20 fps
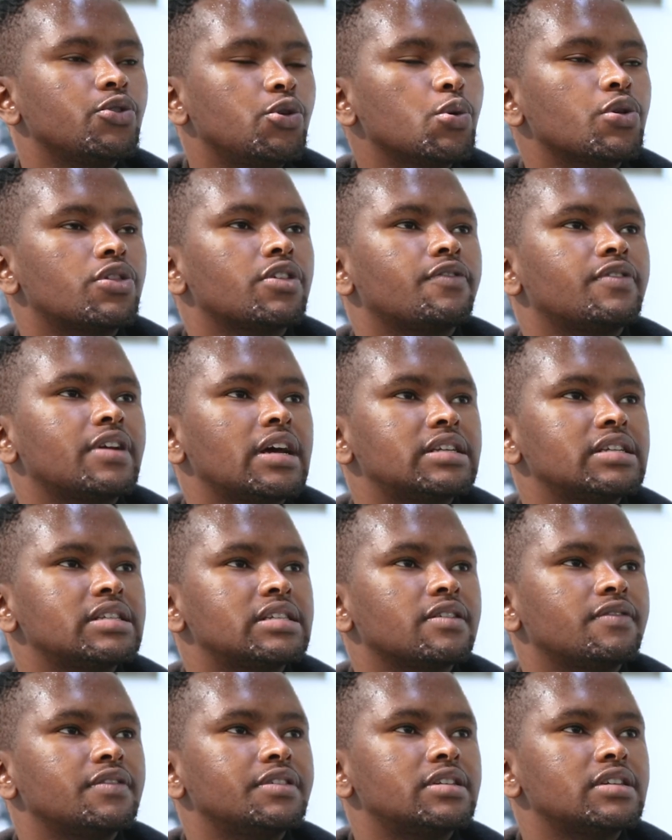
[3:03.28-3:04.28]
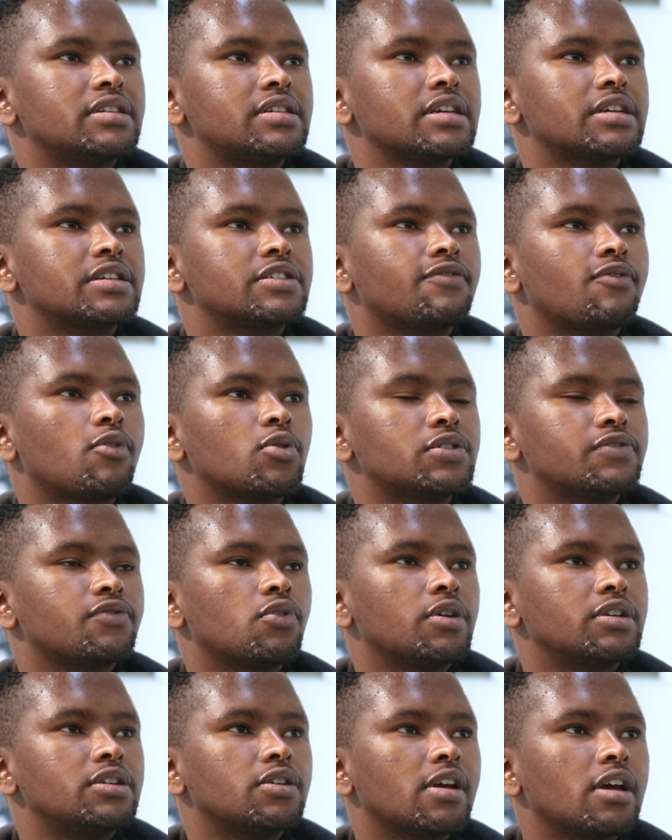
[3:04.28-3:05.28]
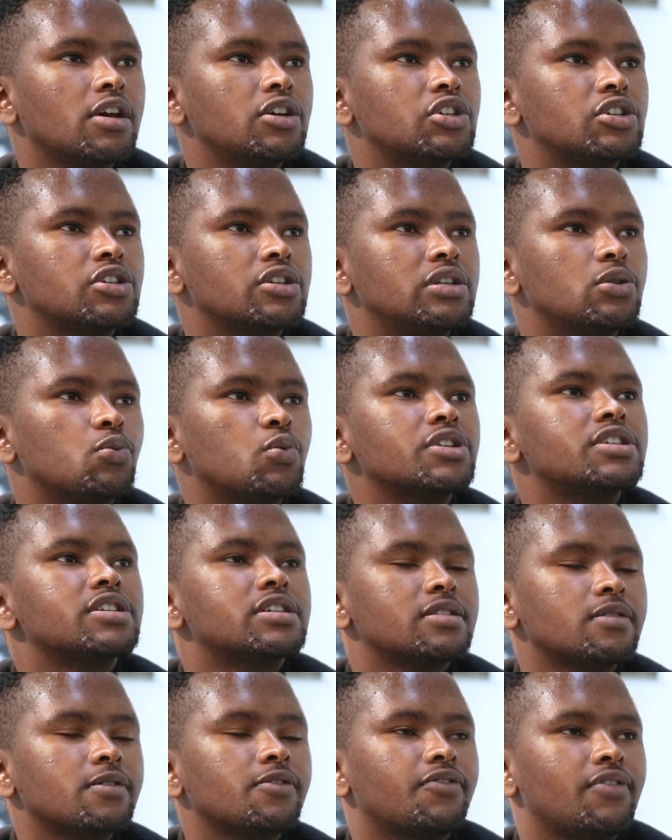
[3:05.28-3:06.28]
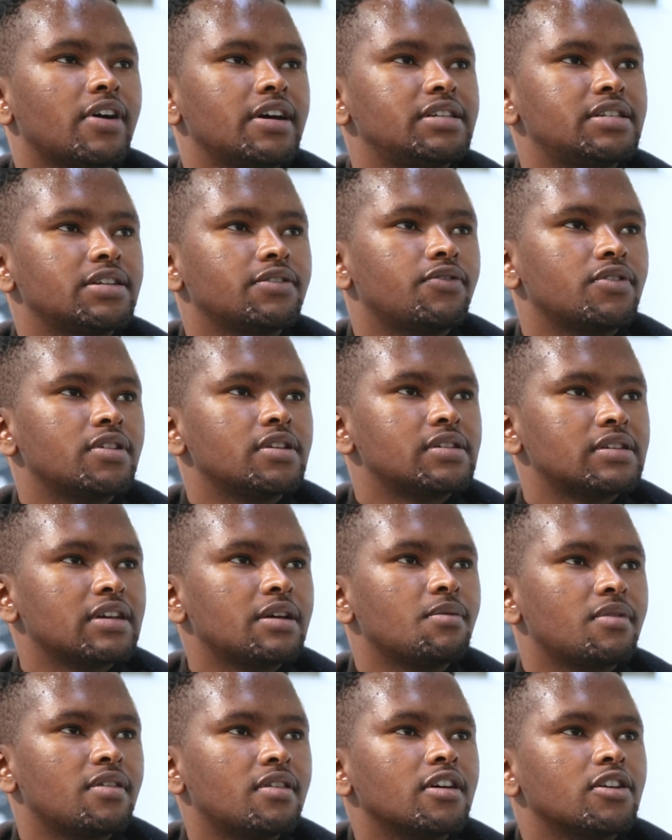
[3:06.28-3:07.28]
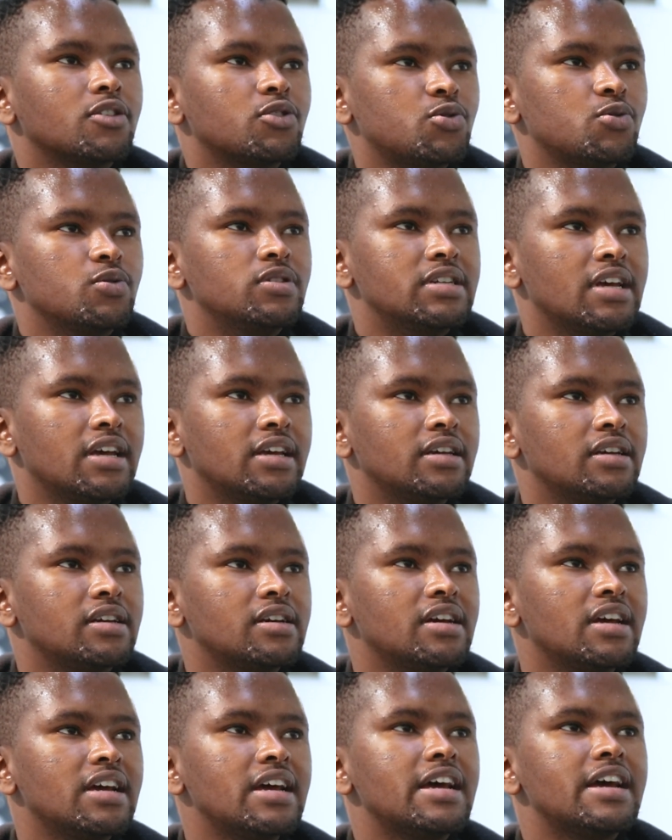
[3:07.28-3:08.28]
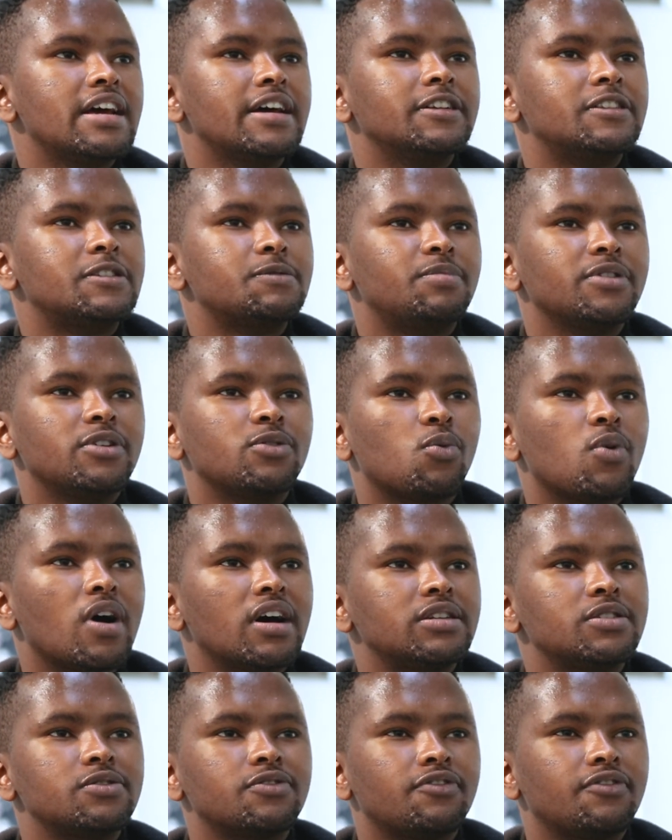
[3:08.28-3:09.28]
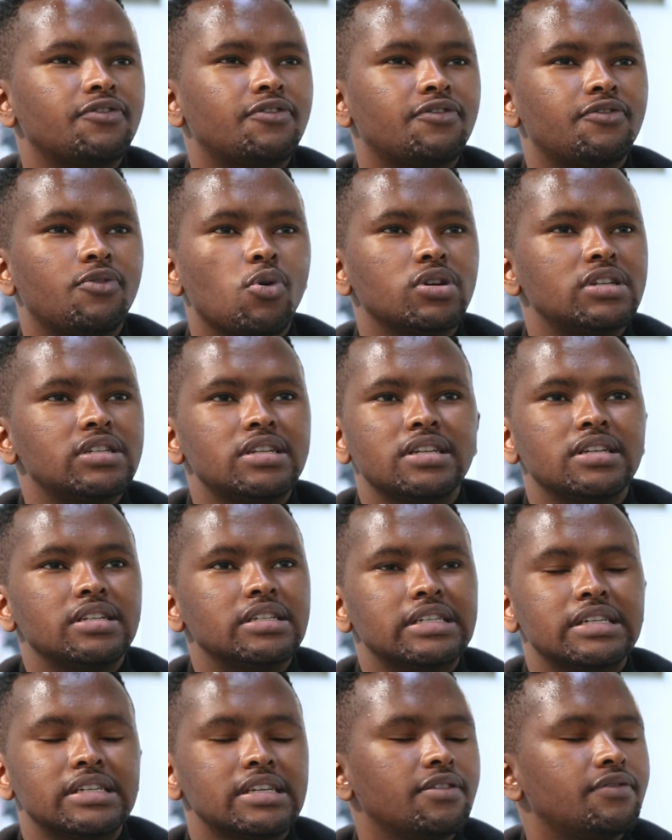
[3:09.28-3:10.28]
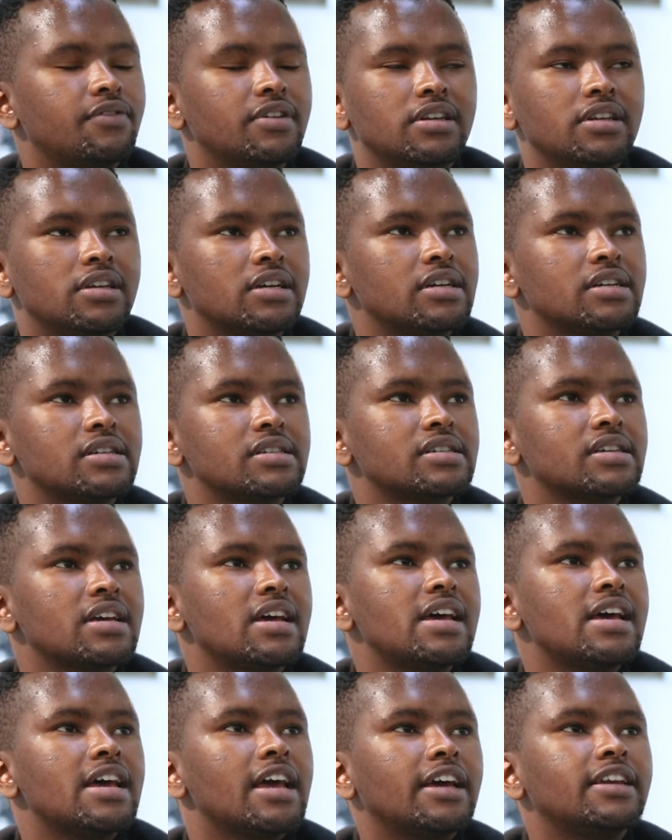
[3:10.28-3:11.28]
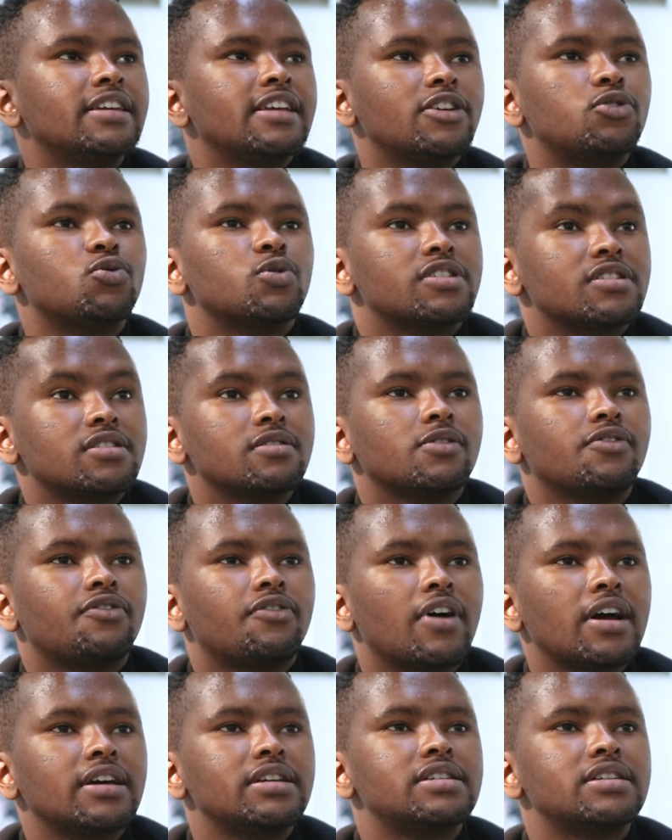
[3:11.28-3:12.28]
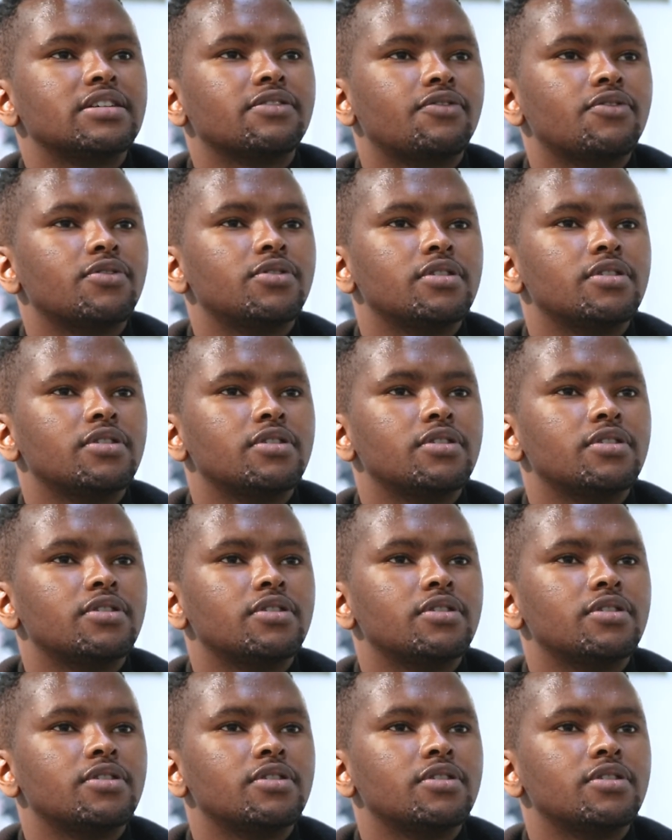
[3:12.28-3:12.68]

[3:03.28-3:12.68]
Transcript: youth of 1976 fought for education, we're still fighting for the same thing today. It's been, 47 years, and yet we're still fighting for